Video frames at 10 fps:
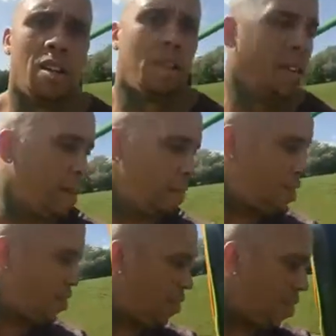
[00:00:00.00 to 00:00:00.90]
let me do it
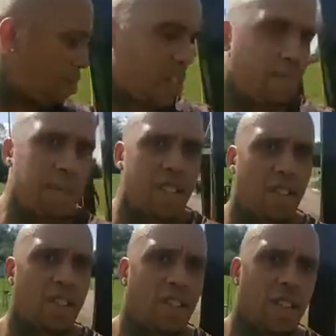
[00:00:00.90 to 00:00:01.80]
from this position
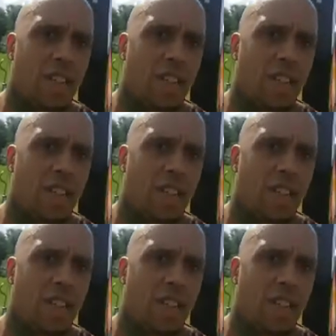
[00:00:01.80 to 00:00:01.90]
so you can